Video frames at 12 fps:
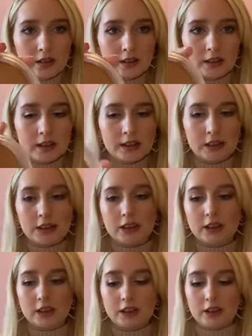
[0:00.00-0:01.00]
It's
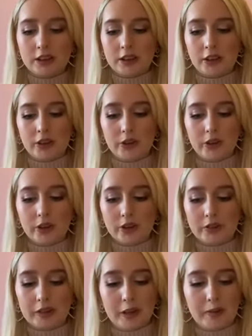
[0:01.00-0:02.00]
just so
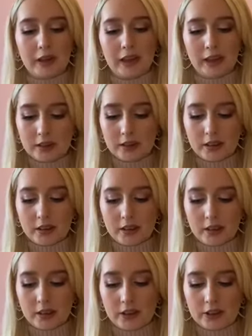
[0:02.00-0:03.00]
creamy.
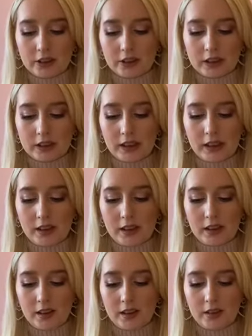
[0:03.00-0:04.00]
It goes on the
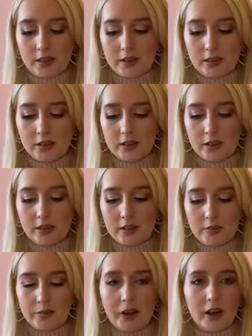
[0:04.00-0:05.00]
skin
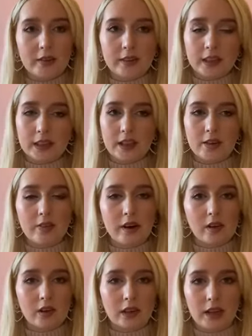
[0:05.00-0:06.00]
perfectly
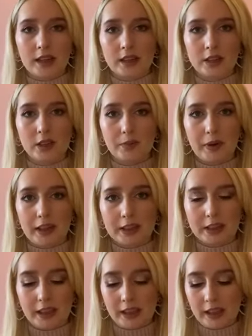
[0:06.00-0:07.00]
without getting too
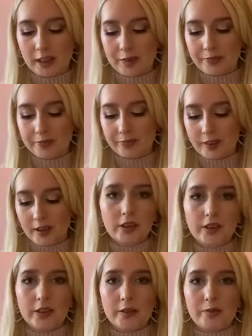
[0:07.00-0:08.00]
patchy.
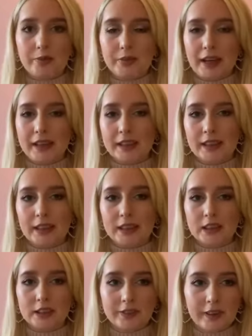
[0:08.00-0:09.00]
The technique
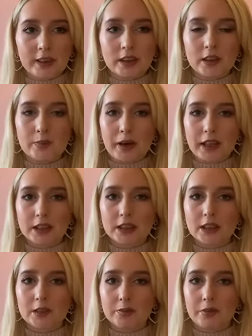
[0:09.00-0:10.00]
is to find the
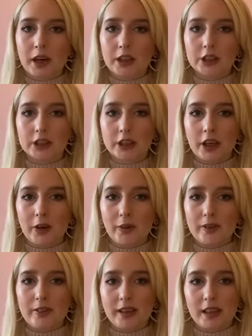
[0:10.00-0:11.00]
best brush to go
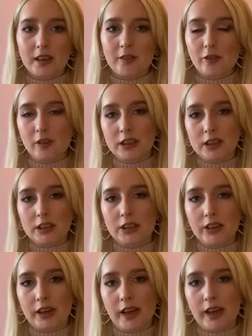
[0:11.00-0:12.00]
with it, otherwise you
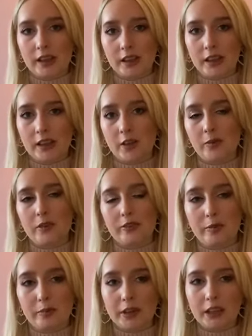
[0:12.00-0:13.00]
can end up with
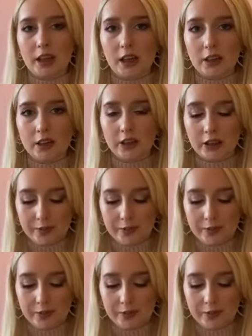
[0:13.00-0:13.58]
a muddy look.